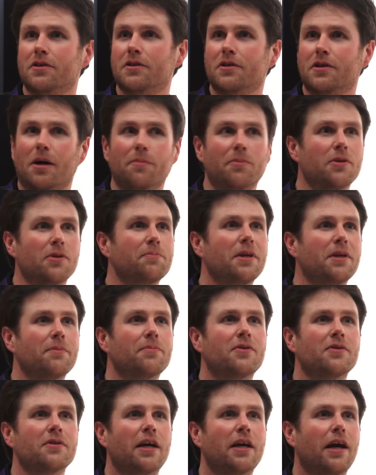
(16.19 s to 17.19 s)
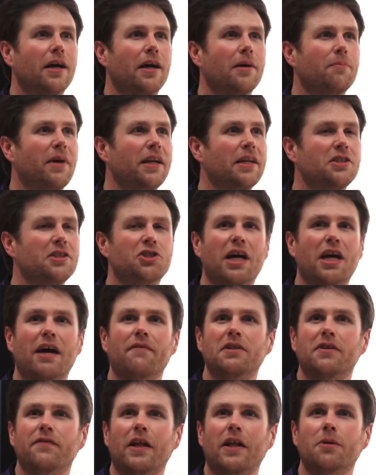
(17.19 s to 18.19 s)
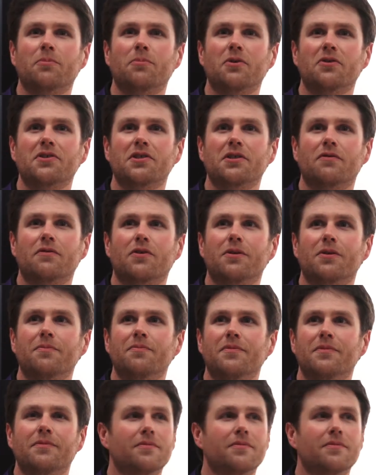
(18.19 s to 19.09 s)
A couple people. Any Java developers in the room?